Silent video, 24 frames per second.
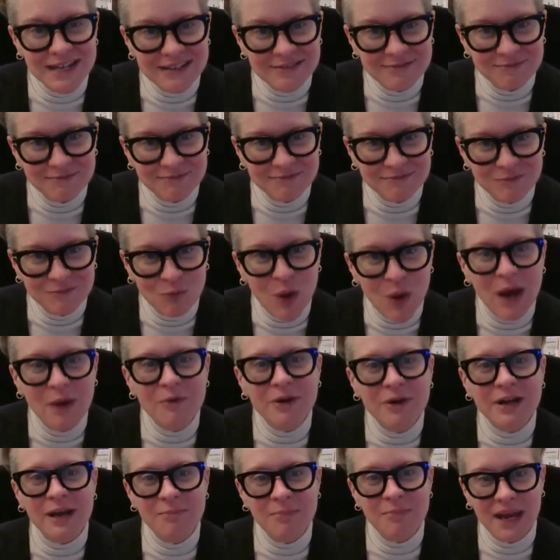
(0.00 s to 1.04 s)
it.
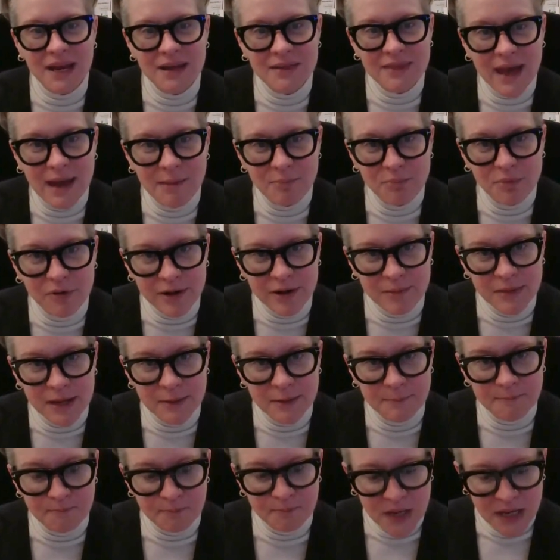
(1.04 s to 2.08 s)
Why would I pay that
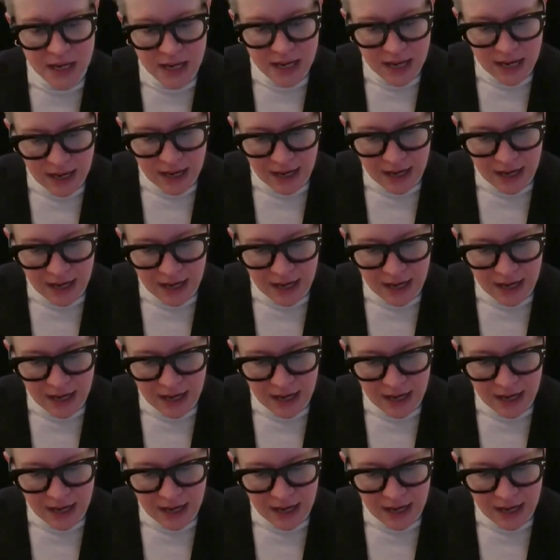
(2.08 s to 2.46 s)
premium?